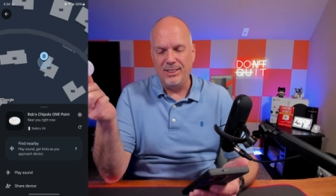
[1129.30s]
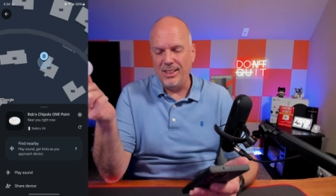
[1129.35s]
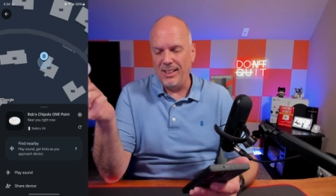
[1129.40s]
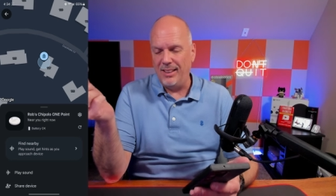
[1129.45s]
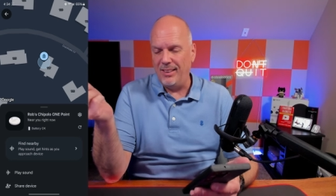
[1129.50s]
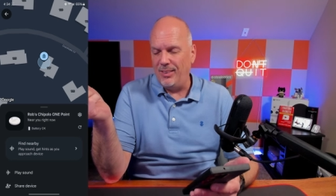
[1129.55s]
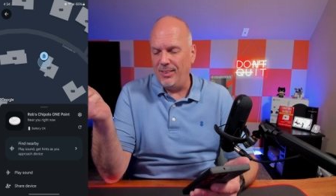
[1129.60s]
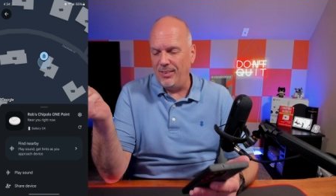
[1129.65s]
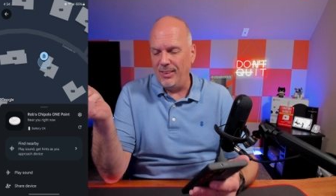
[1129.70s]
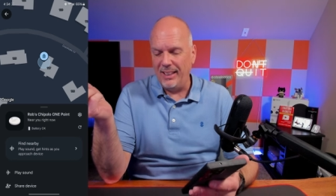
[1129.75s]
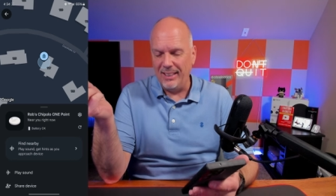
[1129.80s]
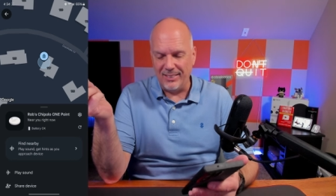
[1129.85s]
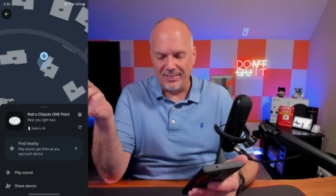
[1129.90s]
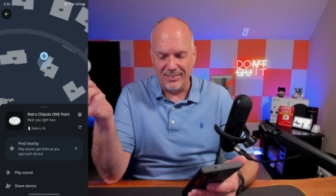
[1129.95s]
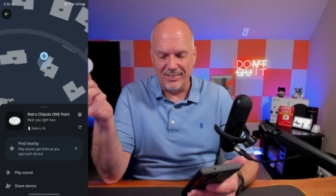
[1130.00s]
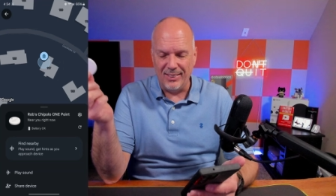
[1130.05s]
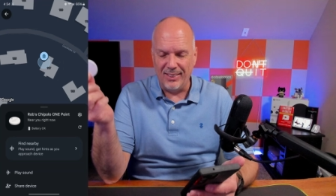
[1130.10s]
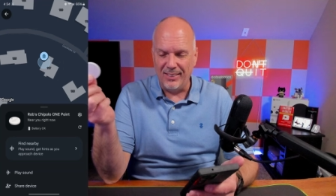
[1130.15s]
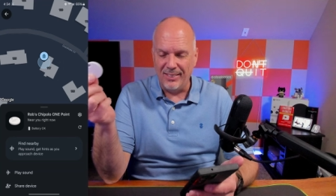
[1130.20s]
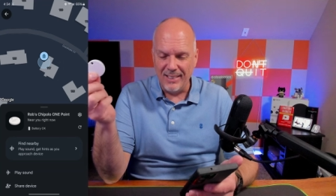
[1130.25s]
so I
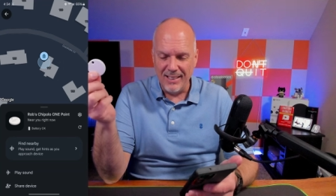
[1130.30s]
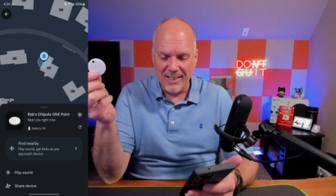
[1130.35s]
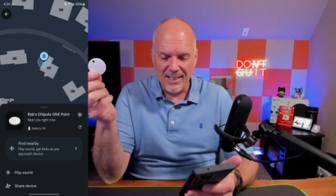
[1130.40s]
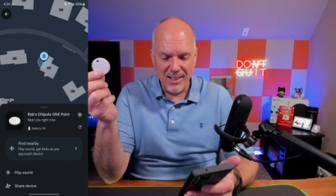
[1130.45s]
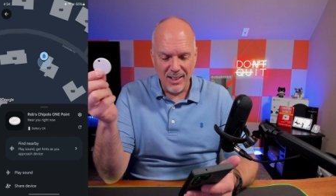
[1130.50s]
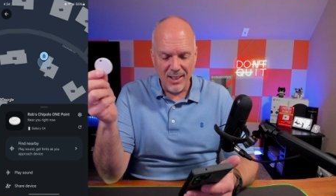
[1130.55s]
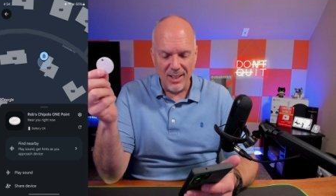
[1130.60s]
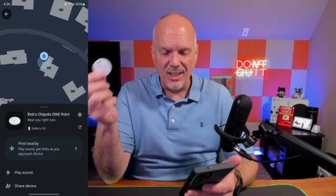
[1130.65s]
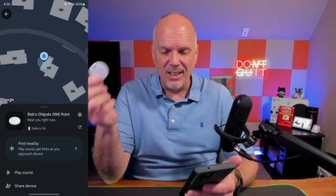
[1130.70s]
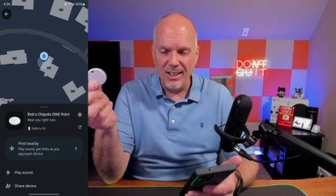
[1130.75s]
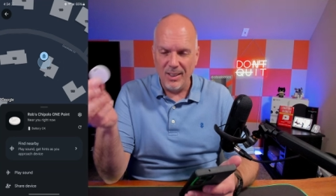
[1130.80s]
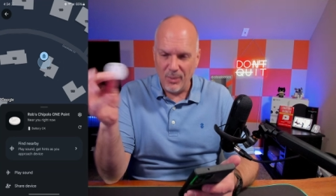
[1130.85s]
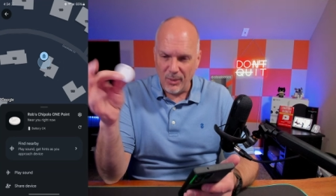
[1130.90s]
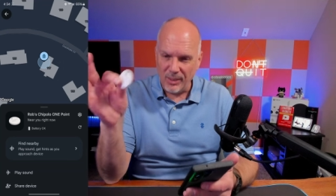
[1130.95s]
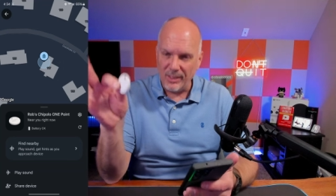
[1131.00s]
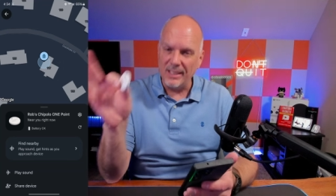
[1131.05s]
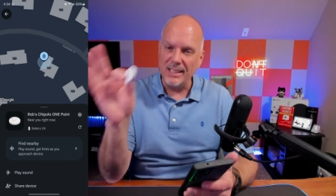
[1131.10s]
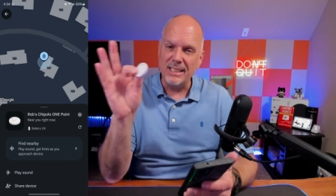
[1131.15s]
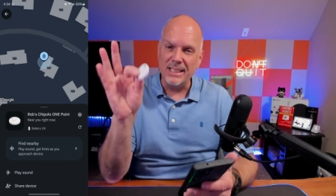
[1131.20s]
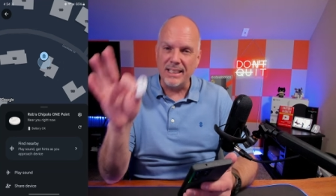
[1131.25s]
don't know.
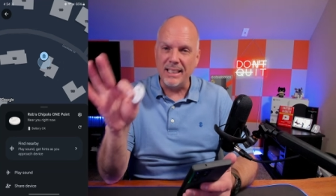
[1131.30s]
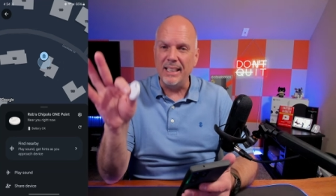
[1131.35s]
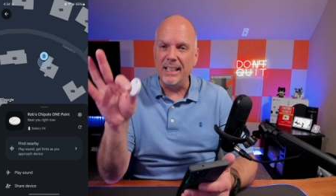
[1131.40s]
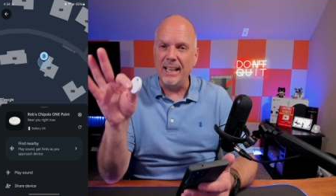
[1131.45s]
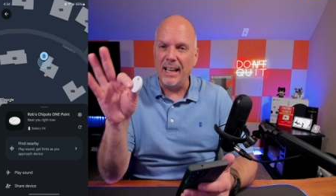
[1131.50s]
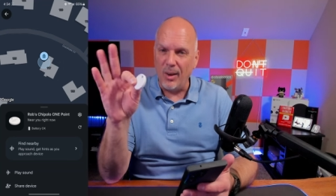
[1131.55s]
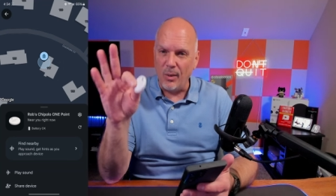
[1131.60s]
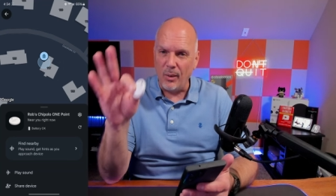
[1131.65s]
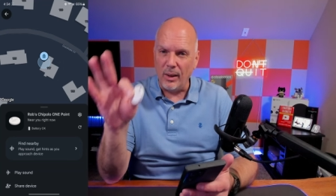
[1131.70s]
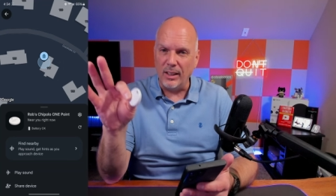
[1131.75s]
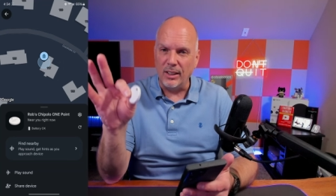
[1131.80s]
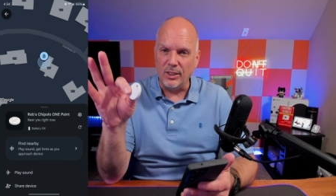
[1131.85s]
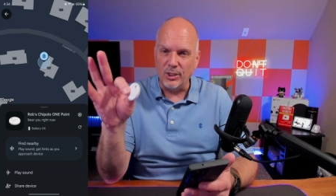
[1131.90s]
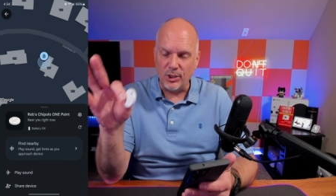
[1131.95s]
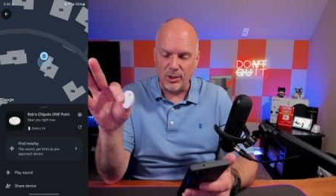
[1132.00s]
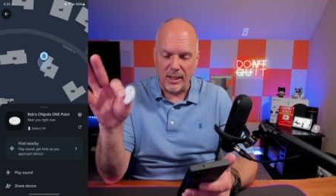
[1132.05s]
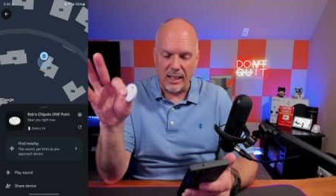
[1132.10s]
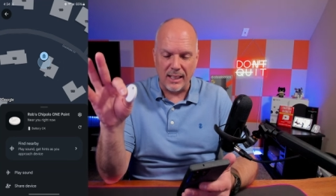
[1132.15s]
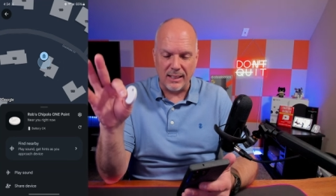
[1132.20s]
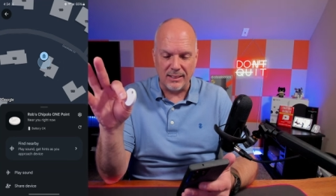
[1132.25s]
We're gonna see how well it
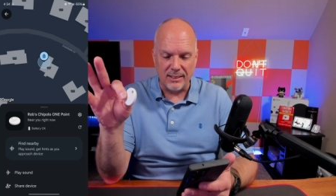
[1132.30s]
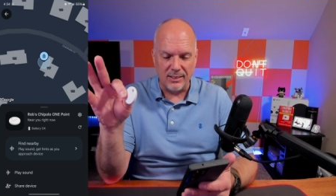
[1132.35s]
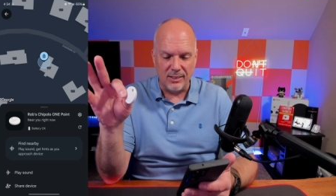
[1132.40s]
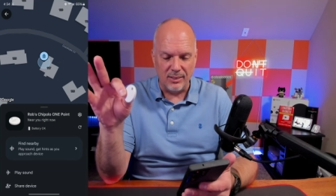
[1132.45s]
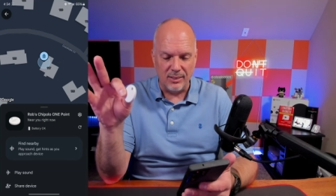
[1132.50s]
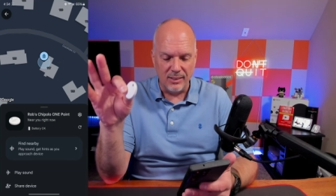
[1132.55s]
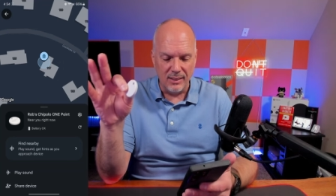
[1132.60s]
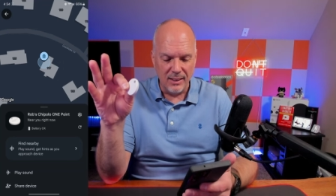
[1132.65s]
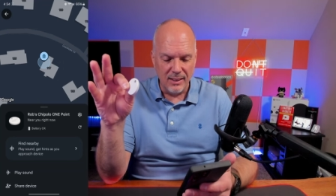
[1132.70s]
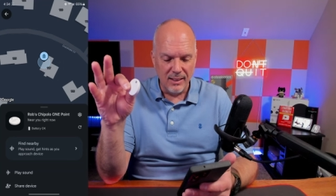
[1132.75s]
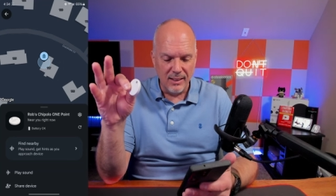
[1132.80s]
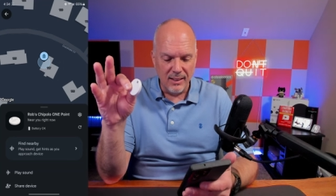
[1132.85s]
tracks though.